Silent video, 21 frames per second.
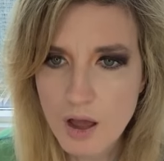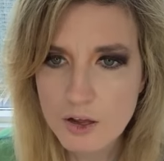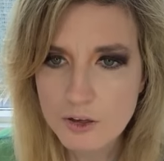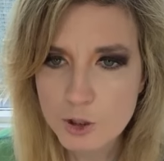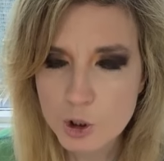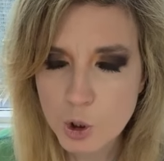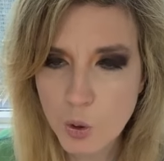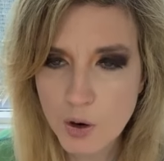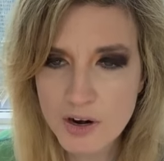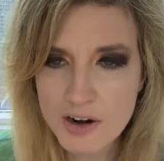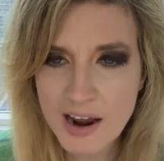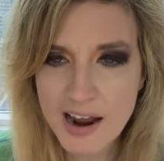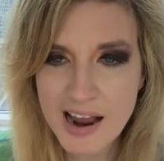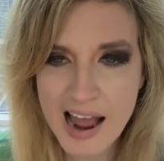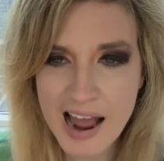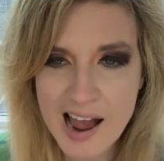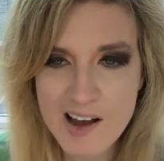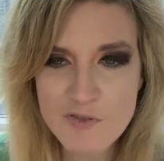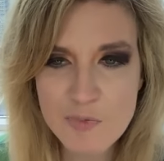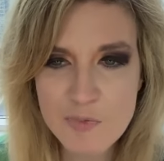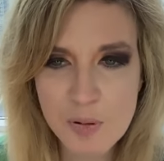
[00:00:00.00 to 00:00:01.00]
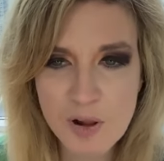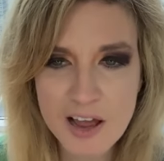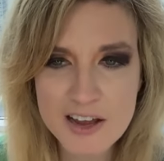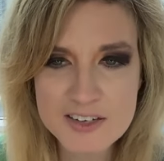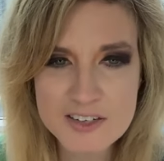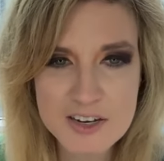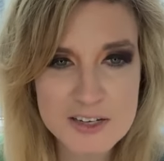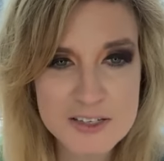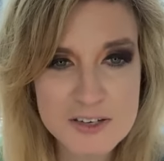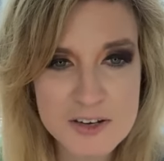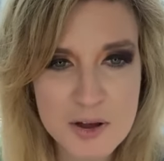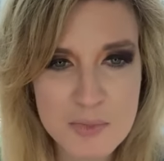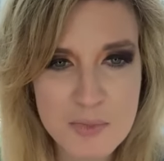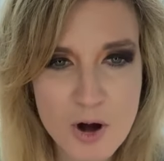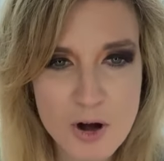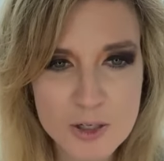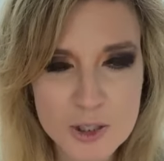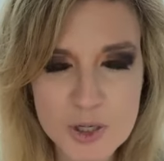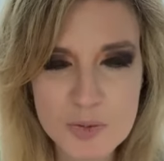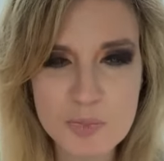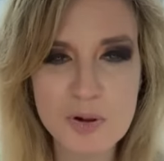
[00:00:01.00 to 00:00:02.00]
Jordan, I have played Disney
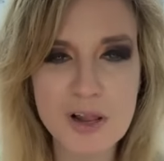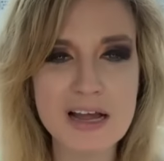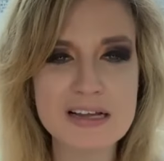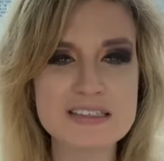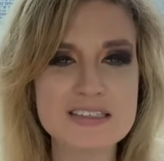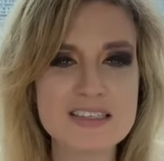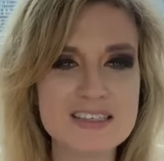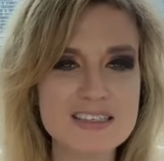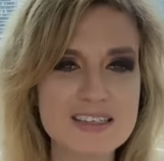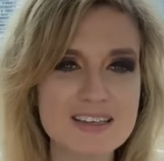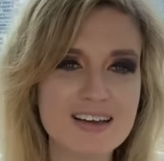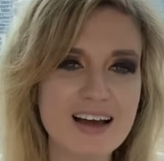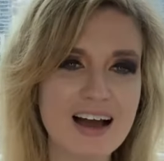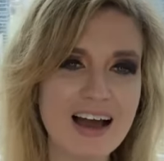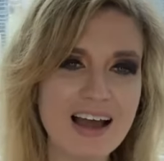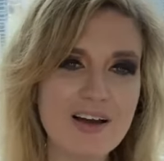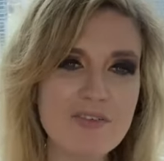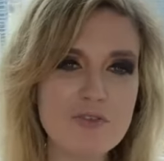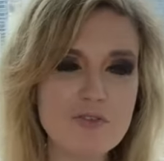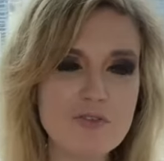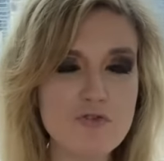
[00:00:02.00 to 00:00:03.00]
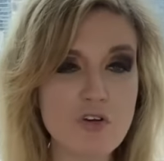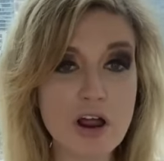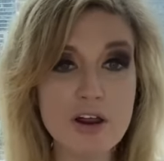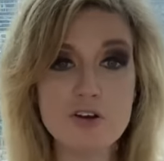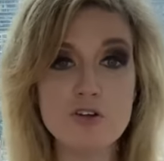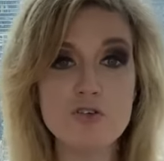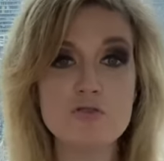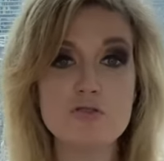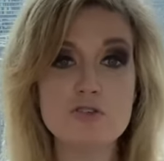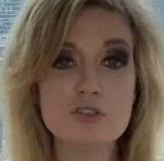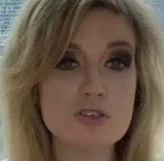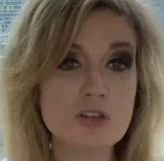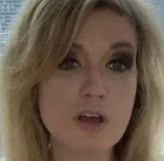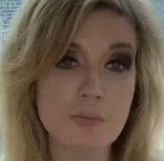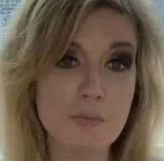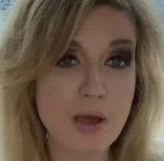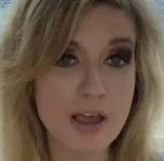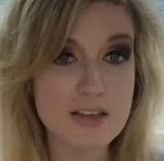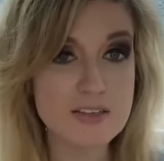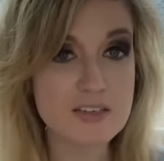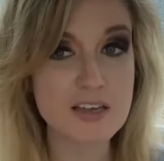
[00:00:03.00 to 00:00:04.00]
Emoji Blitz. I have a friend who's
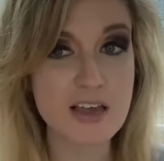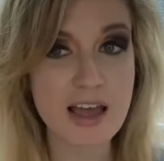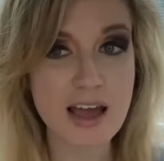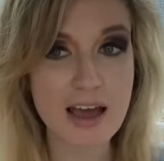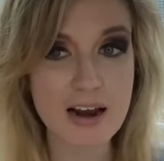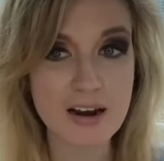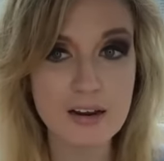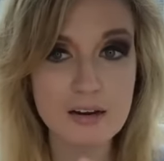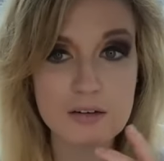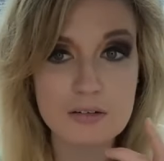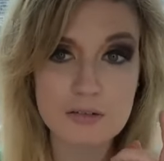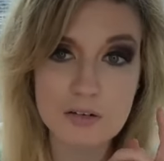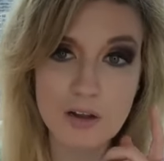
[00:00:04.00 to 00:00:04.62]
amazing at it.